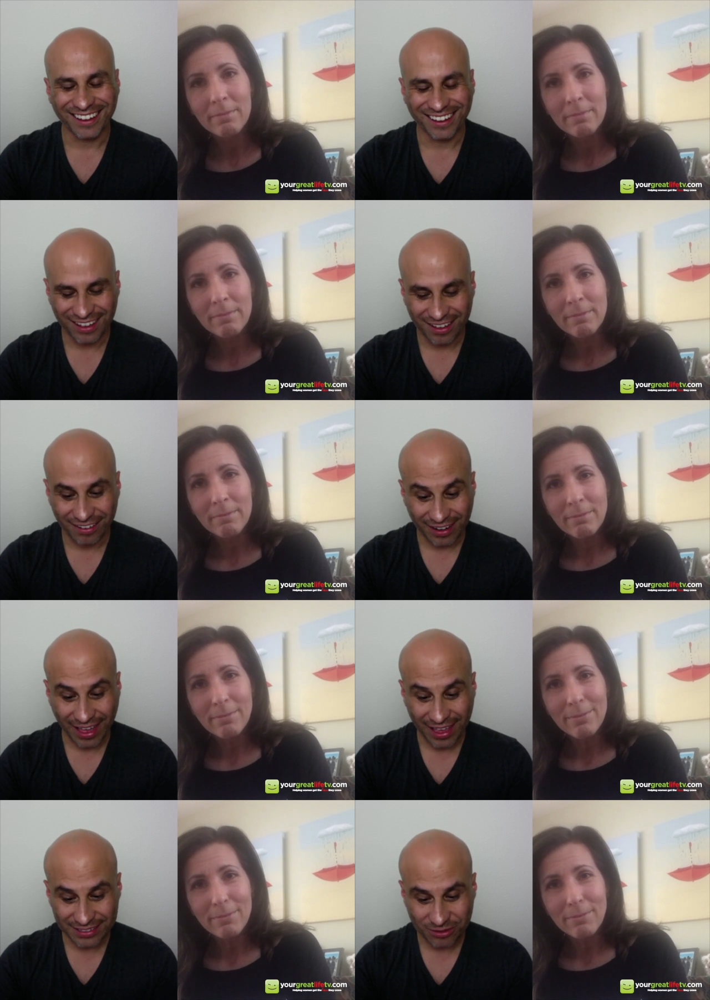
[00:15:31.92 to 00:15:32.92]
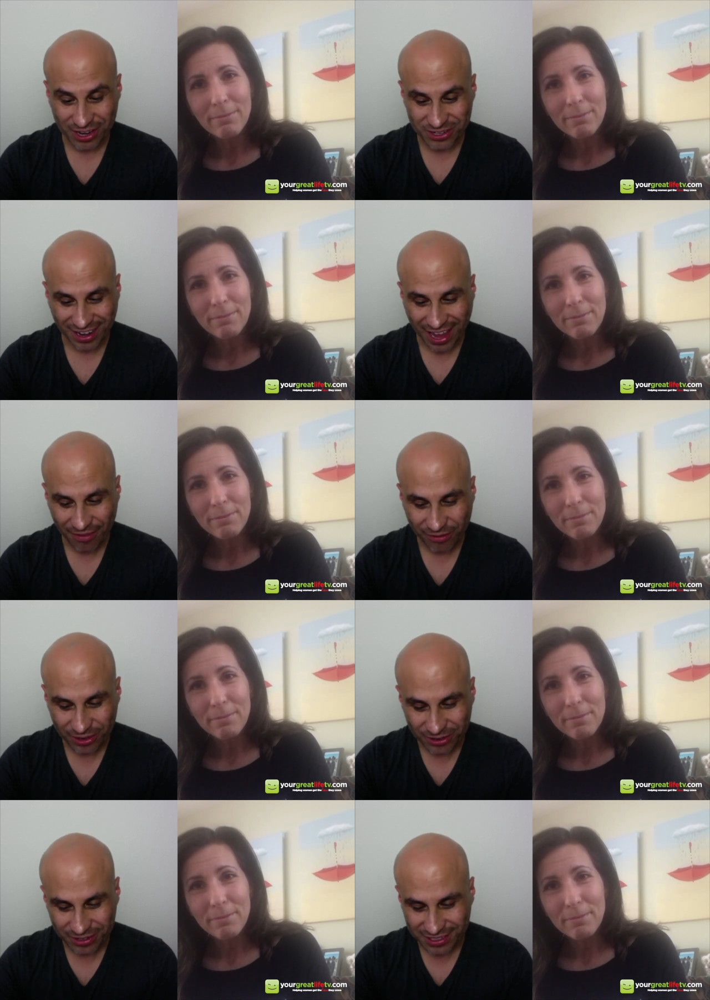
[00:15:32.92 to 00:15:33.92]
Speaker 1: uh, last question that I have
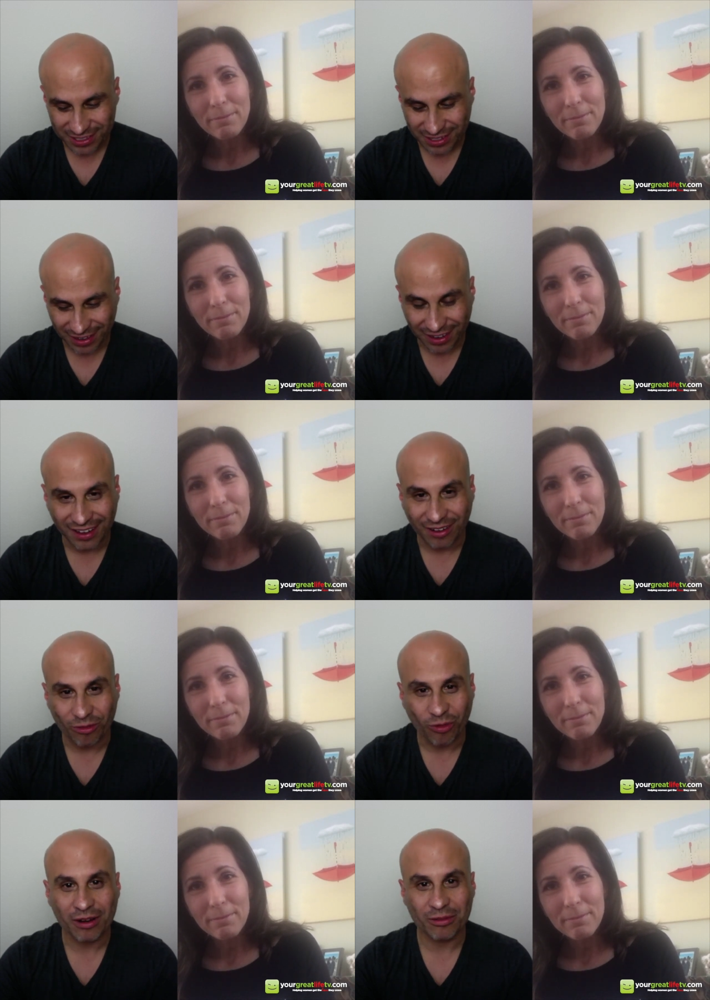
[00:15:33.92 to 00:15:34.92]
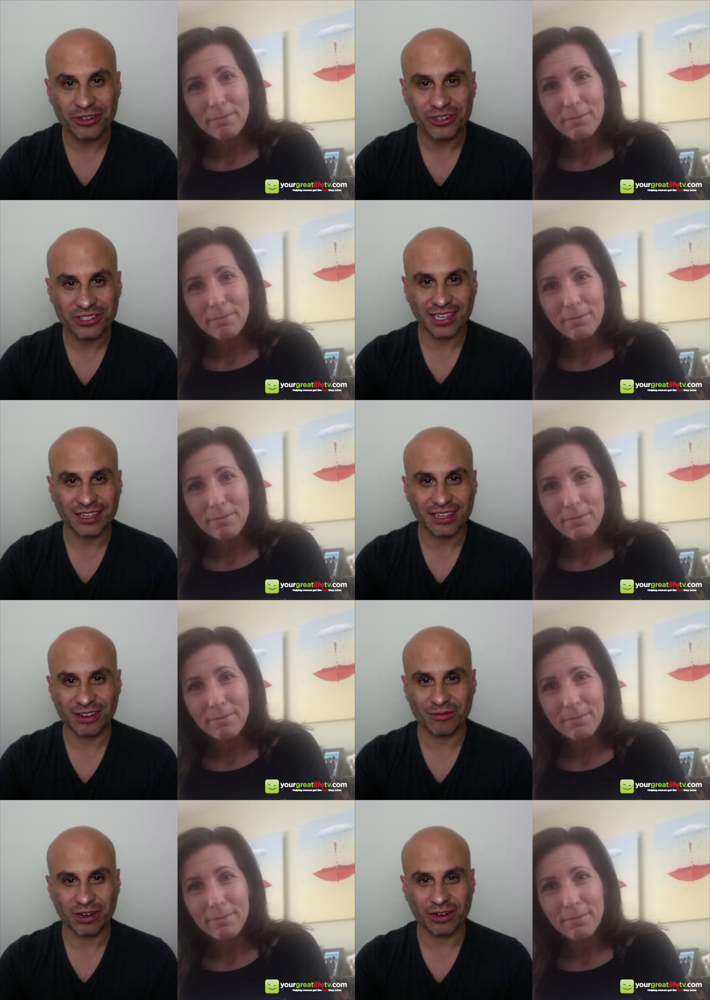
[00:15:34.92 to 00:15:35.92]
for you is uh, what would you say to
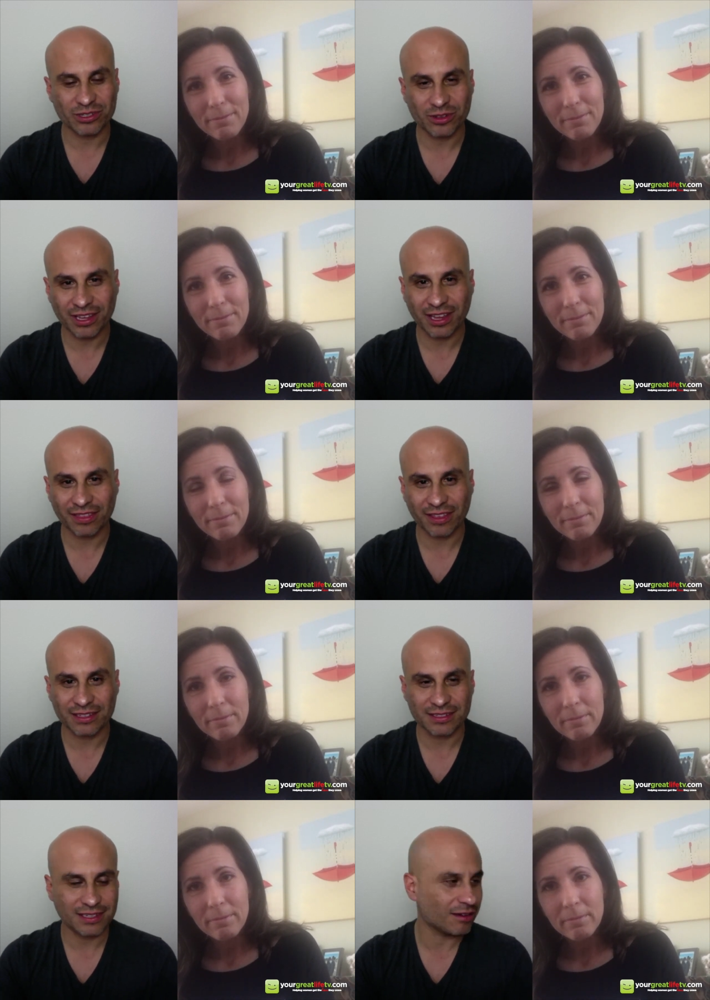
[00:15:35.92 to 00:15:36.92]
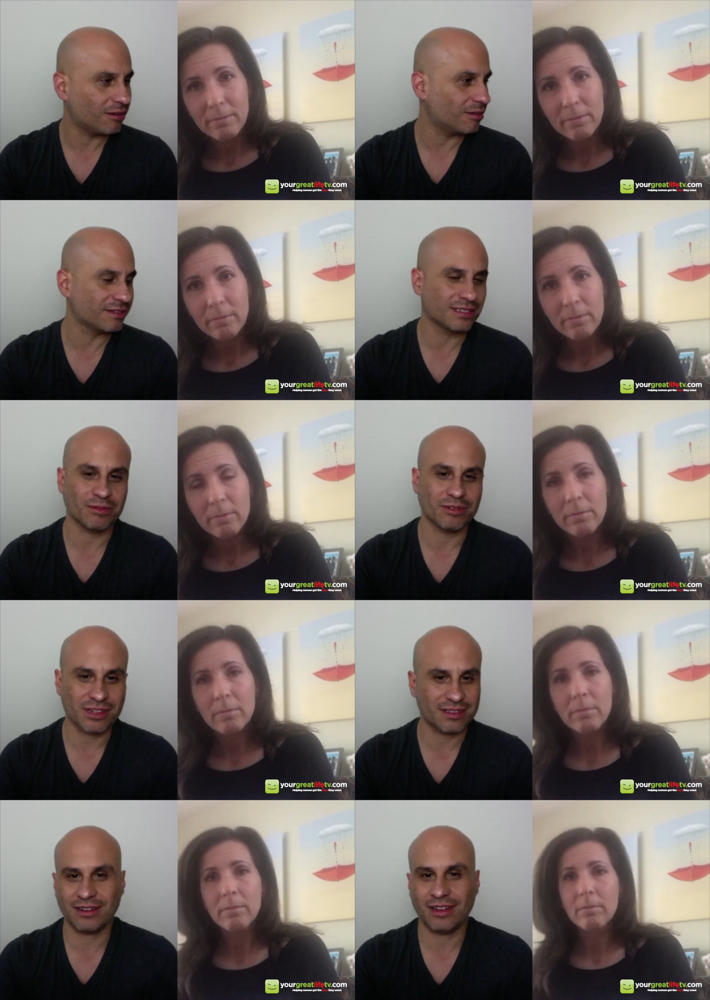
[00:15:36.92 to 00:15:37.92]
someone who's looking at this and saying, oh, this is
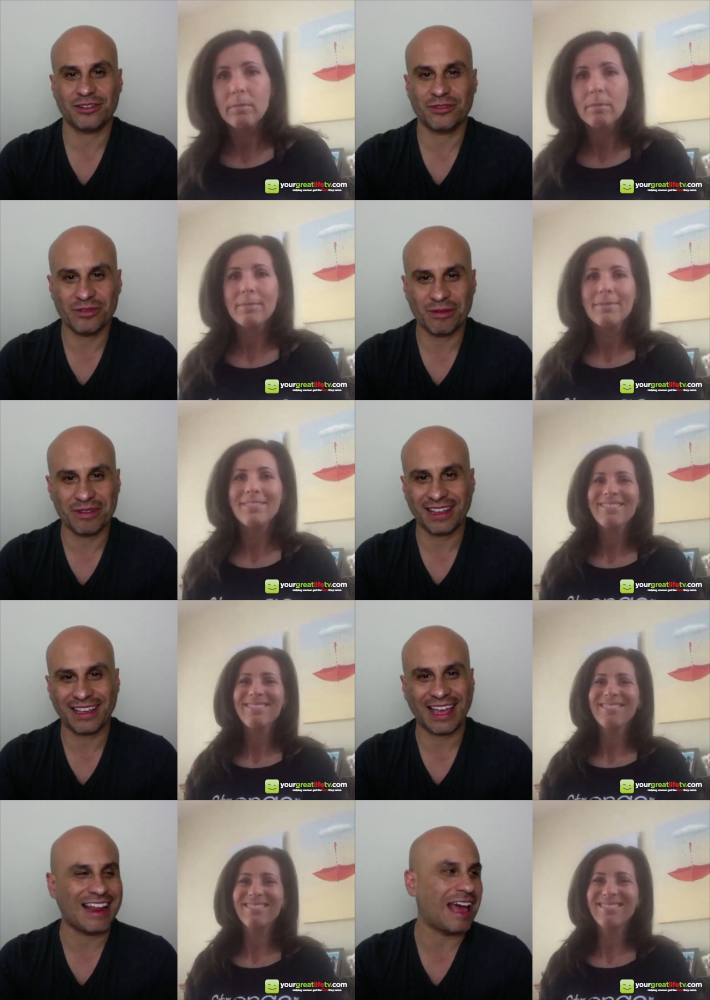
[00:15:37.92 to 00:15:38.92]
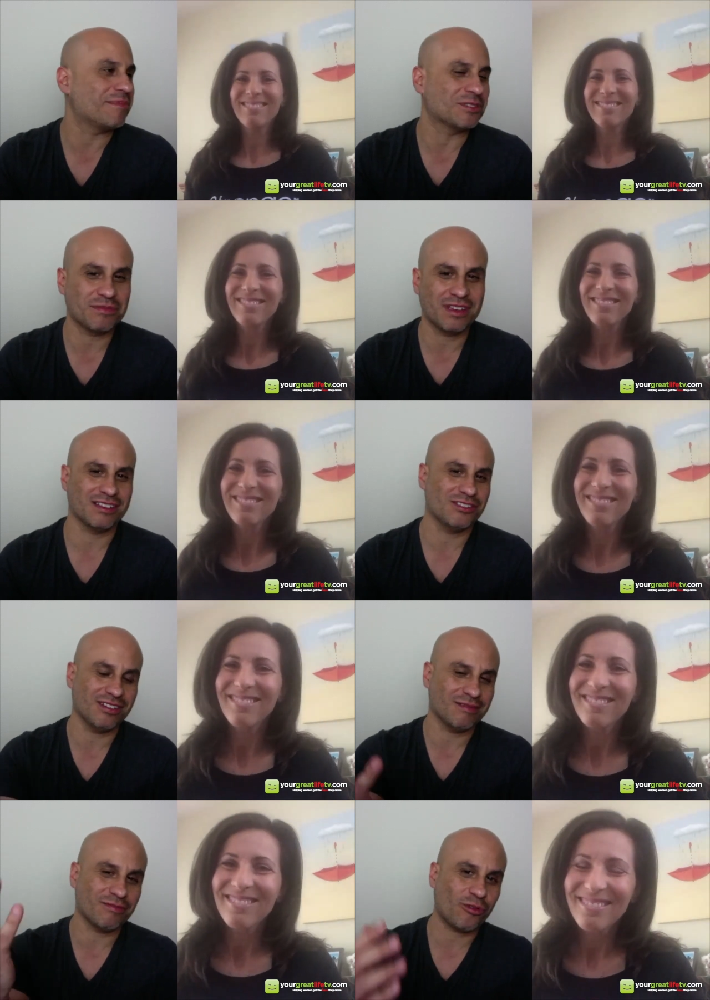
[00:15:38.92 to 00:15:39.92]
bullshit, it's not true, I mean, it can't happen to me.
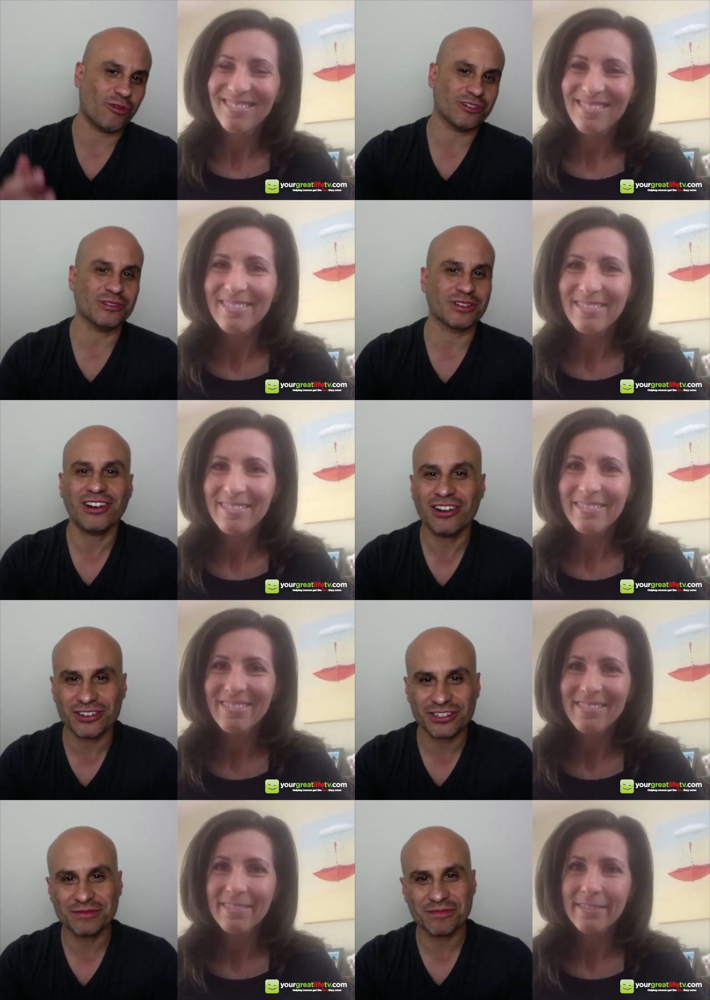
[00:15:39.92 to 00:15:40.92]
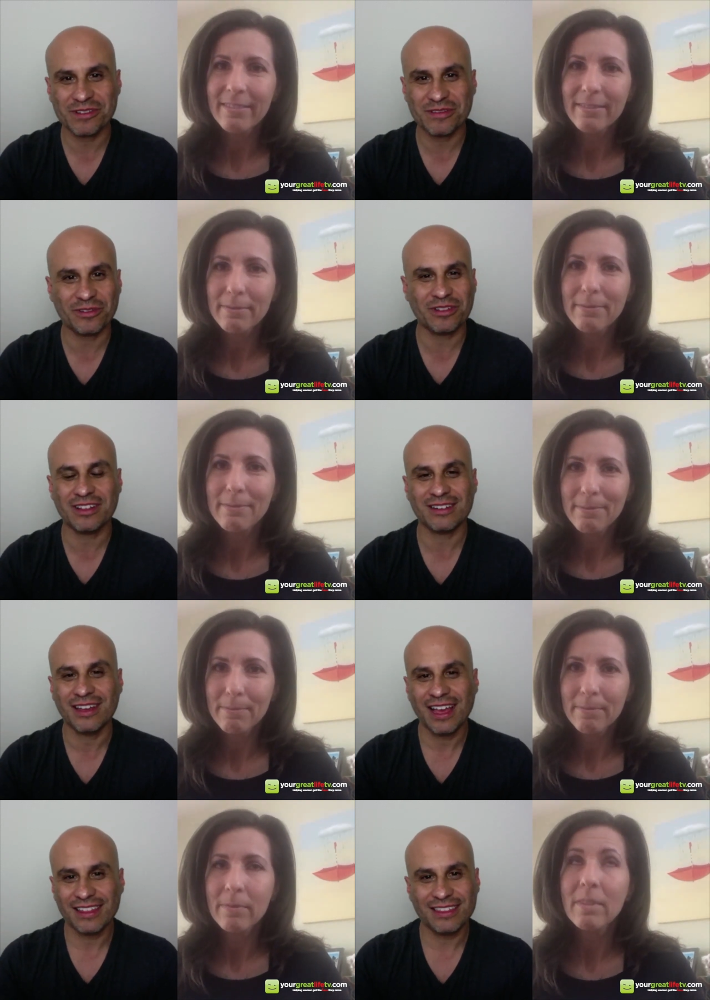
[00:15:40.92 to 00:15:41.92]
Yeah, of course, look at her, she's beautiful, and
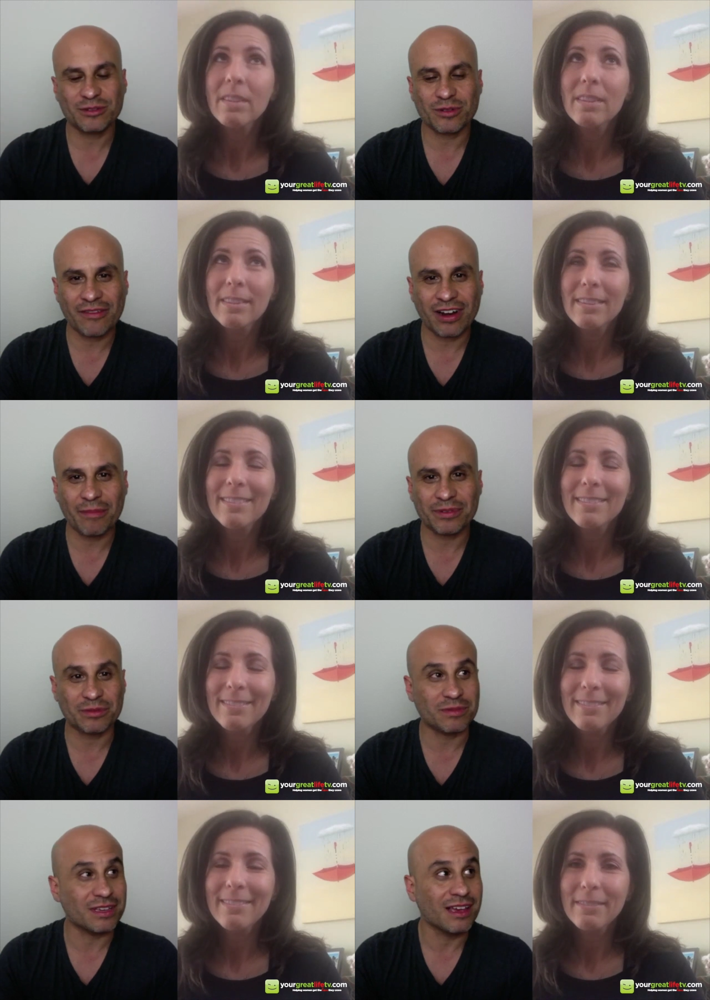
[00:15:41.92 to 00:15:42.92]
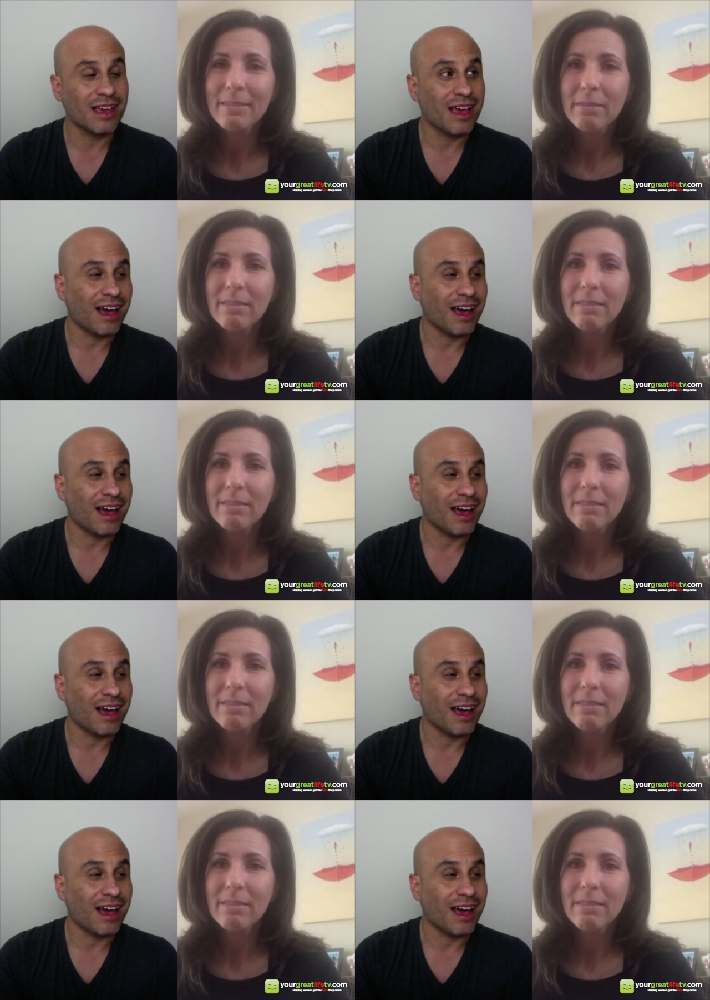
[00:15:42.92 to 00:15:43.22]
this could never happen to me.